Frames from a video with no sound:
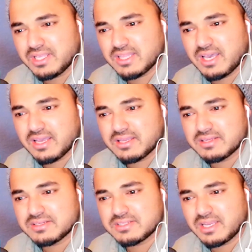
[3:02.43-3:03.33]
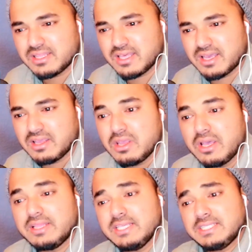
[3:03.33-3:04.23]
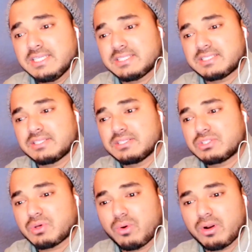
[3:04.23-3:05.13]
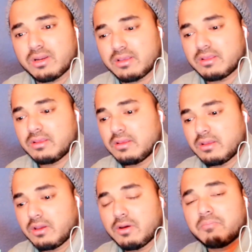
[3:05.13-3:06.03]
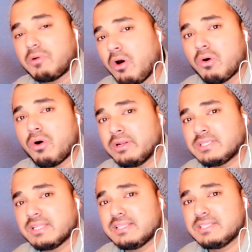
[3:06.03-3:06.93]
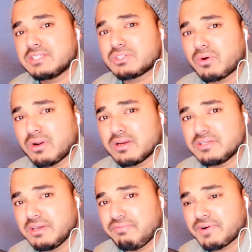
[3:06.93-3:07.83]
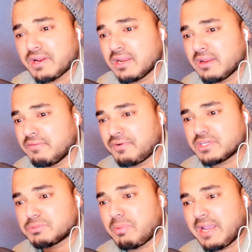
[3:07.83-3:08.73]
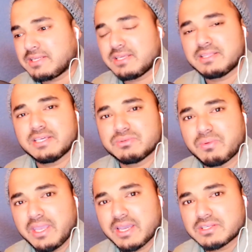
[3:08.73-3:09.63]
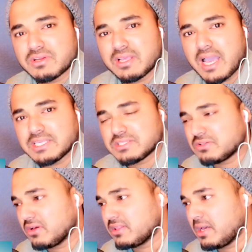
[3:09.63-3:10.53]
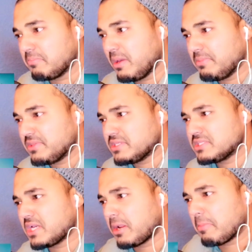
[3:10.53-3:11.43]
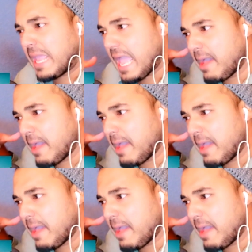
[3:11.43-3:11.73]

shake that, shake that. This is totally, bro, honestly, this is totally different. I never expected this way, actually. I just thought that maybe this is gonna be